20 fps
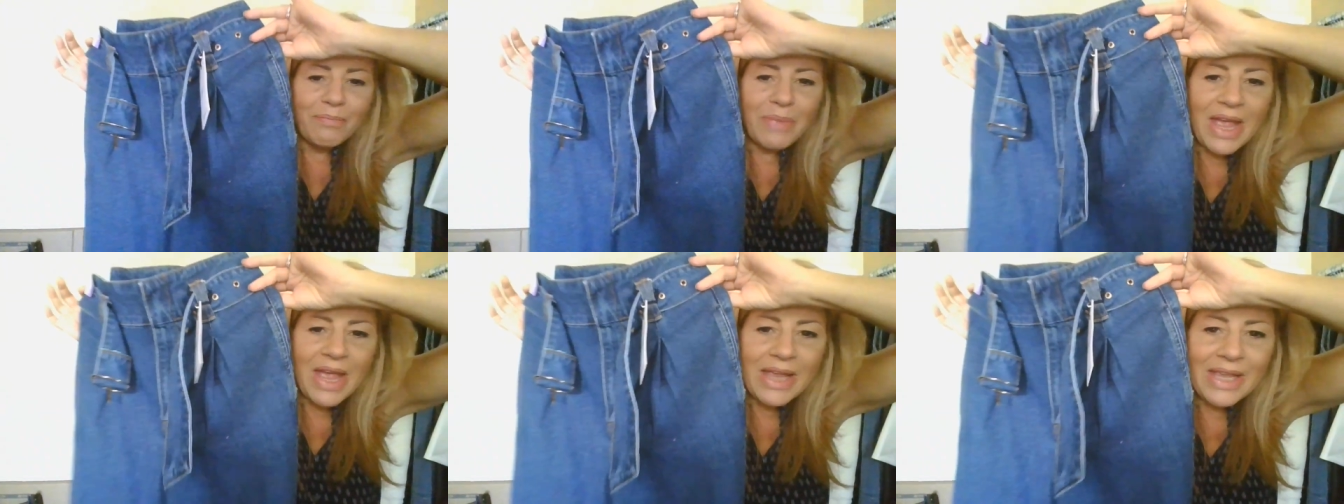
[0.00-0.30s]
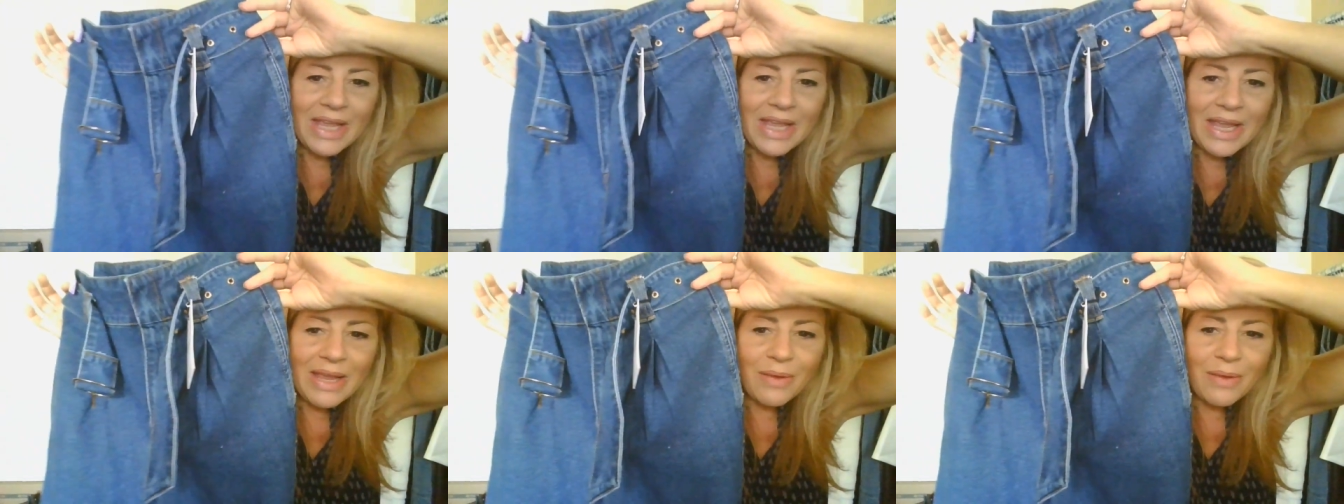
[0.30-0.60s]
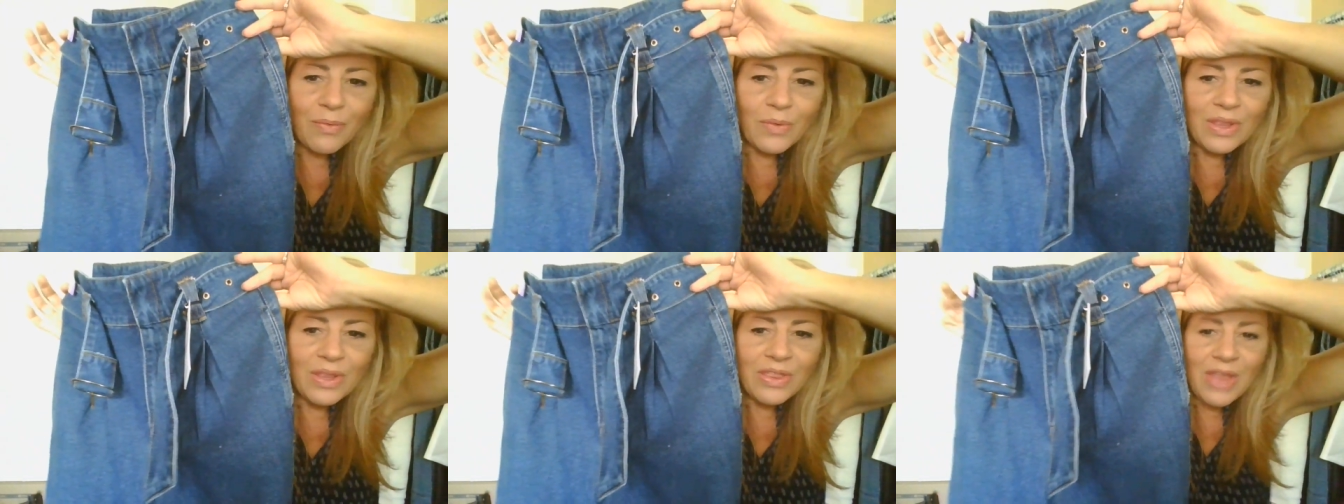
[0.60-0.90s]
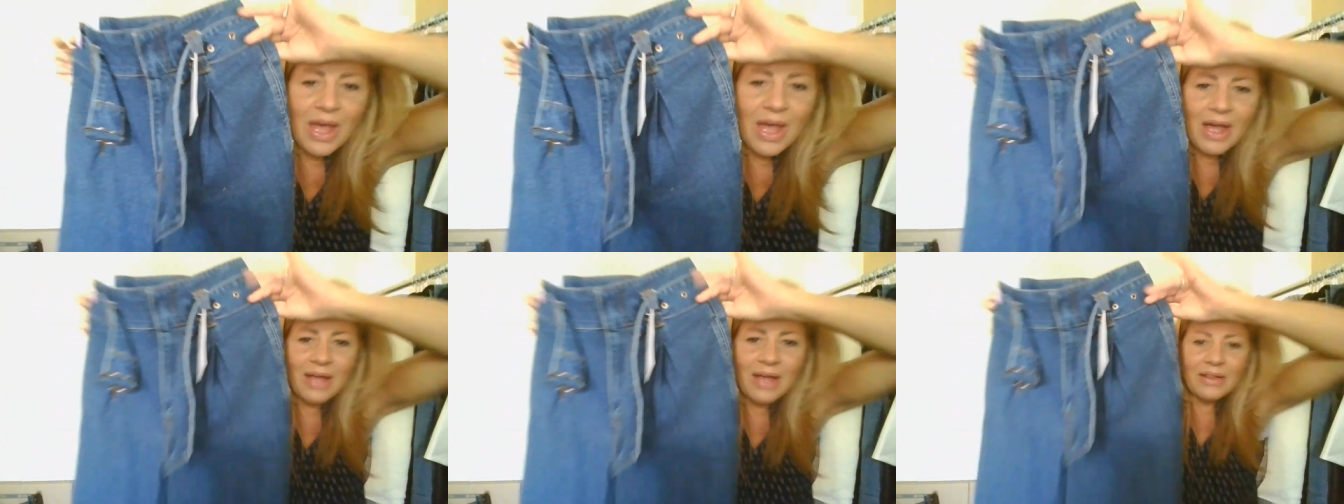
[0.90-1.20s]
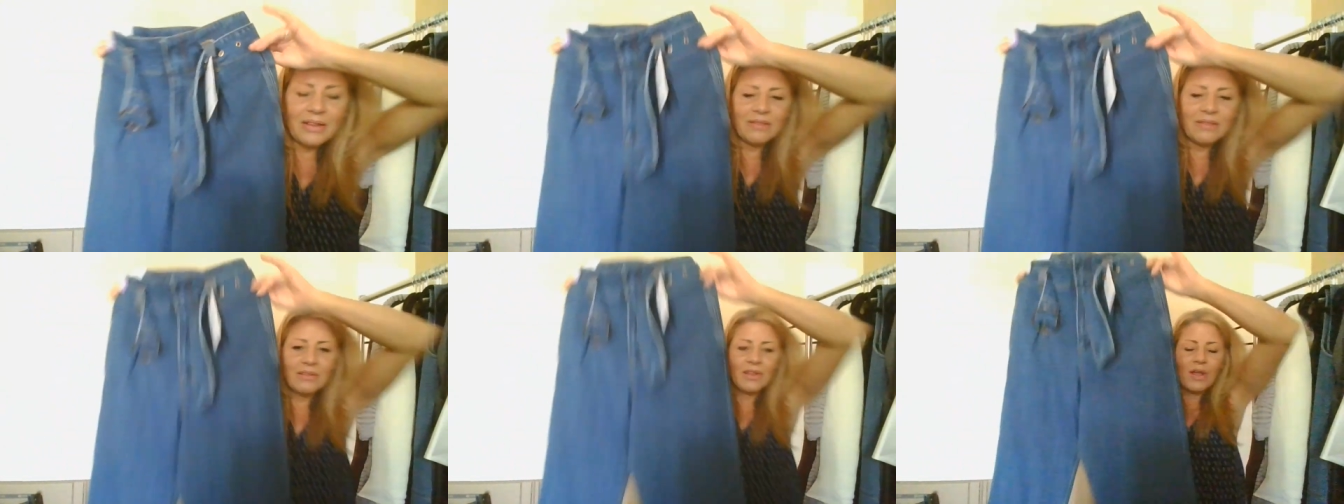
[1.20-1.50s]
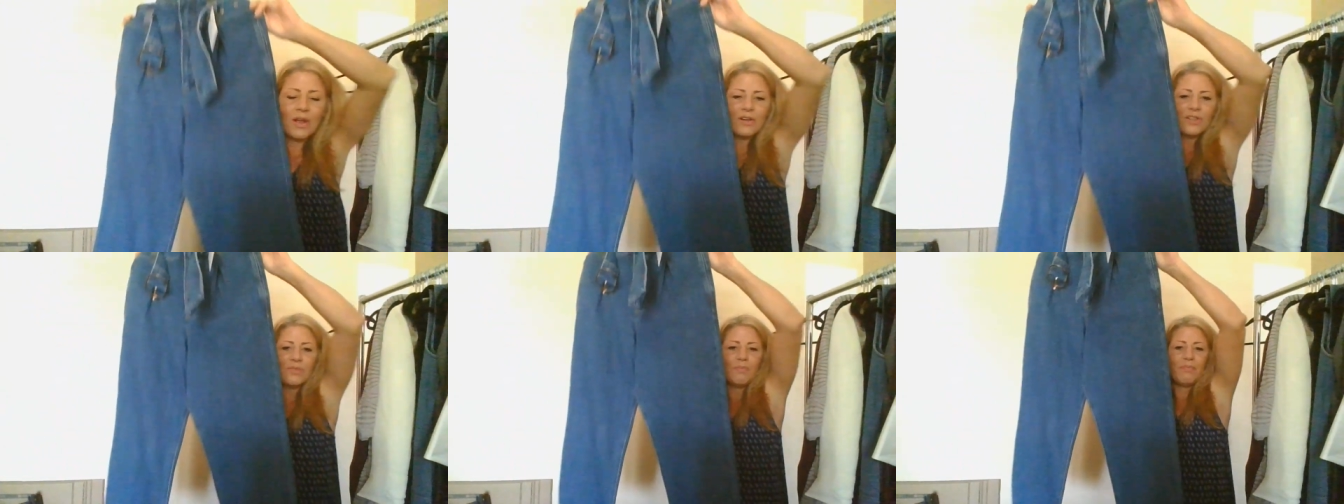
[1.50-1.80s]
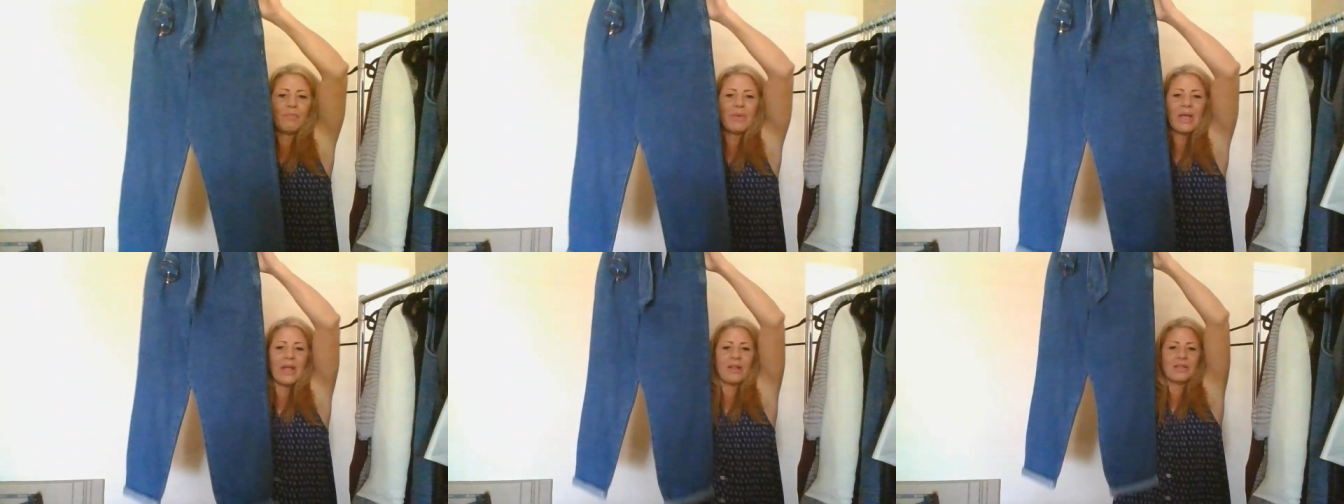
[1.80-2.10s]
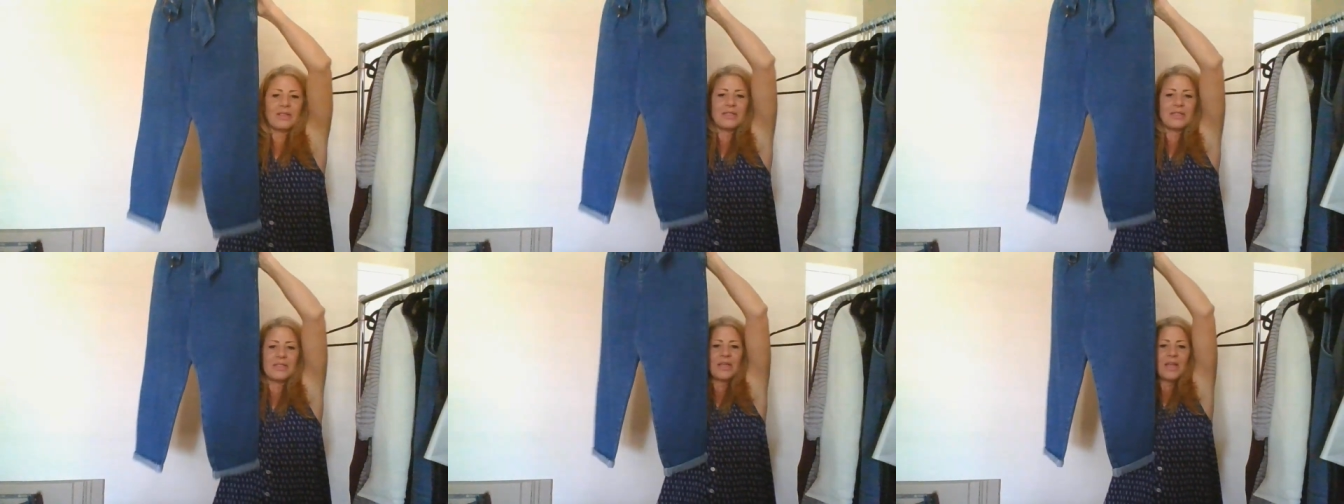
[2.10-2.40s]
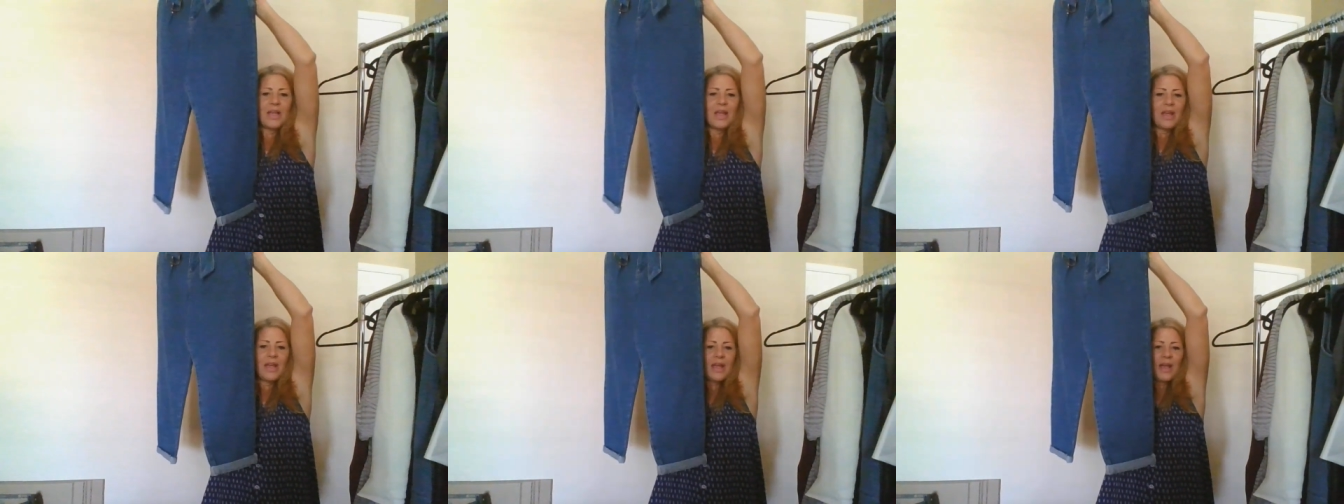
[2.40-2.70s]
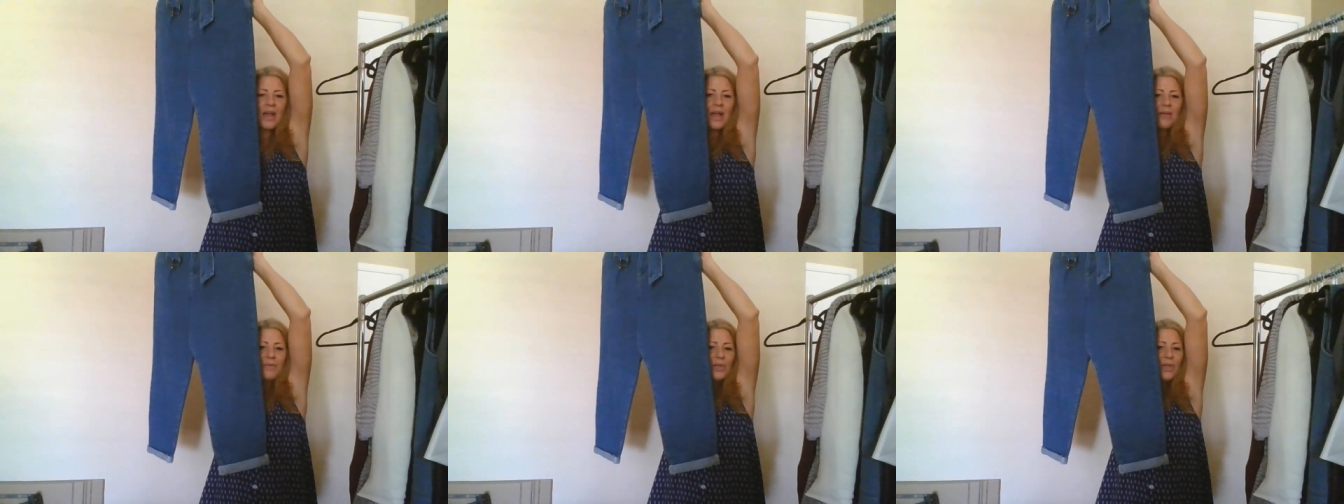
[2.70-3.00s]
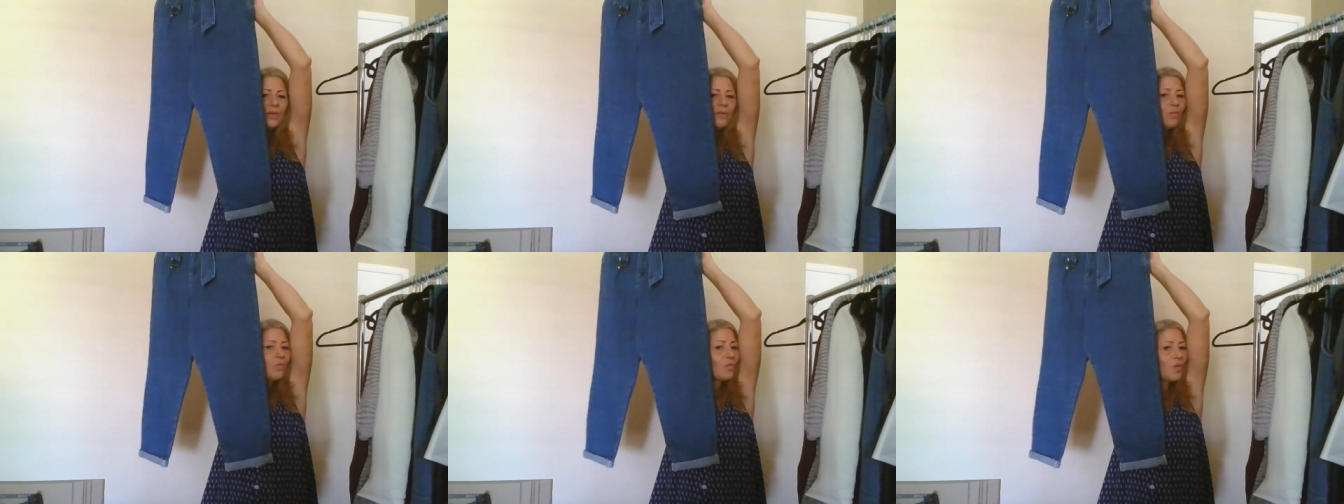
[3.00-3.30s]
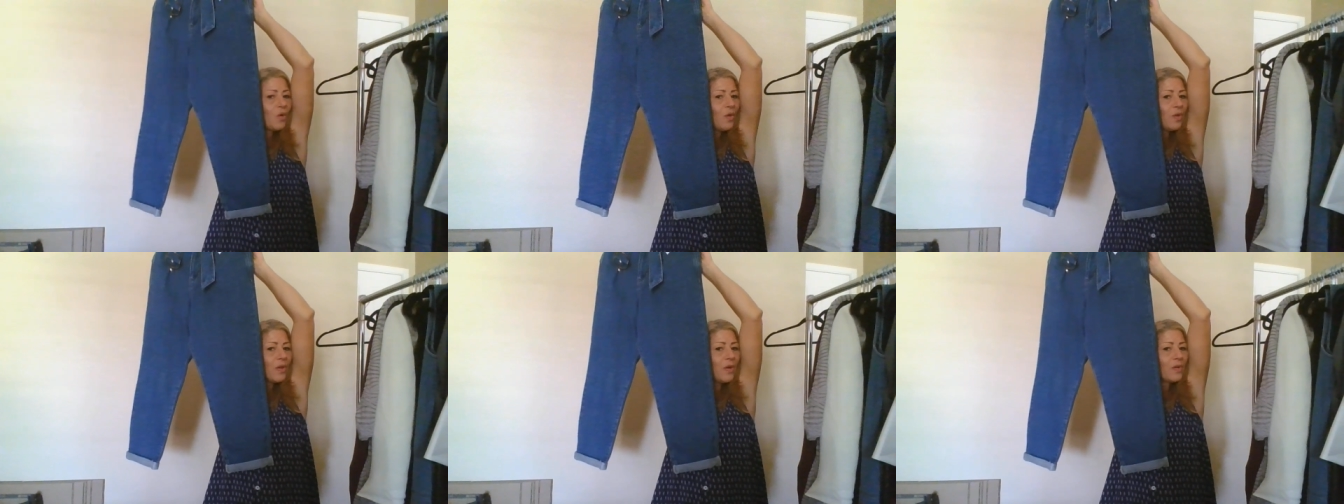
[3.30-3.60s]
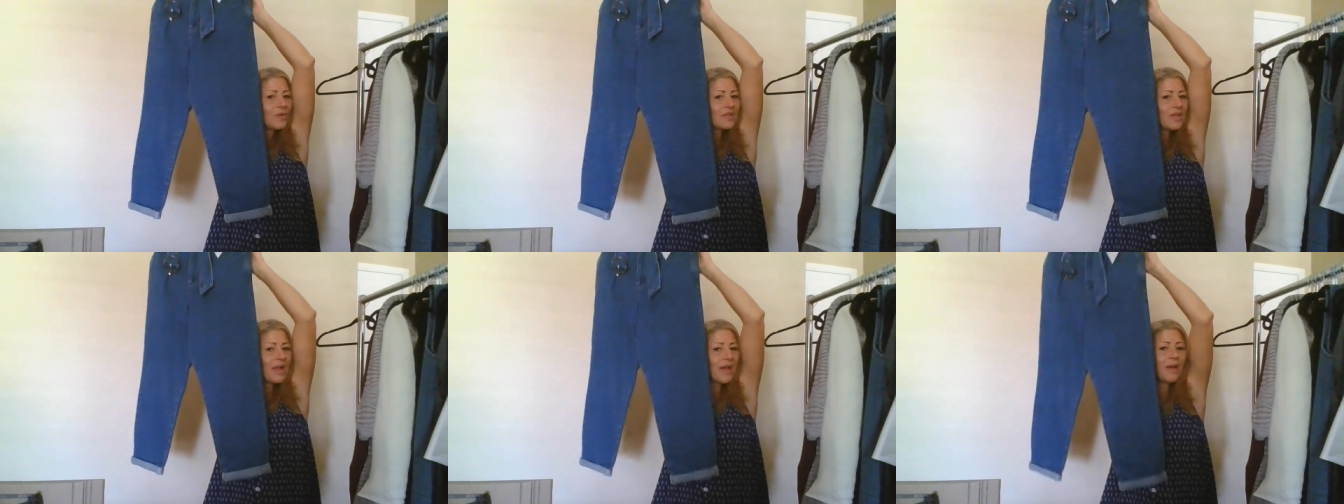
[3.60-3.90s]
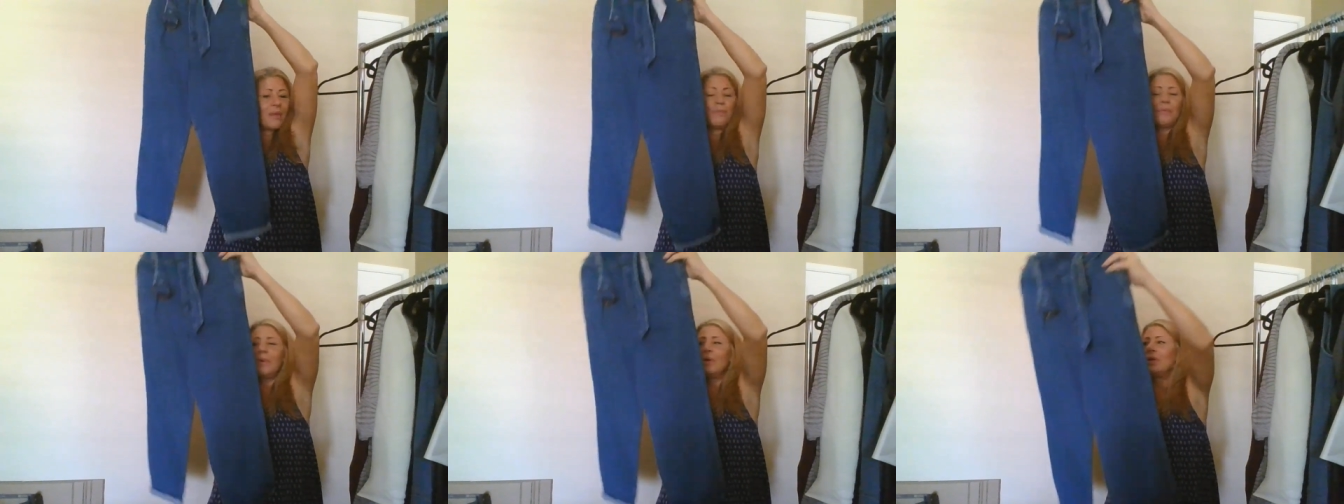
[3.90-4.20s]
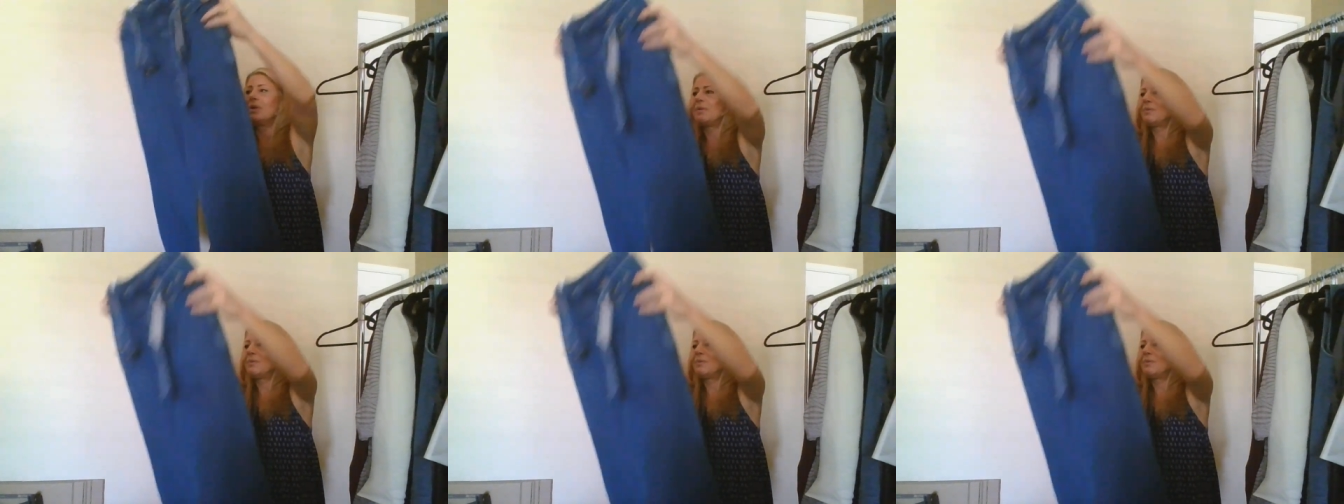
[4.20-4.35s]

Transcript: baggy with a large belt. Uh, you can roll those up.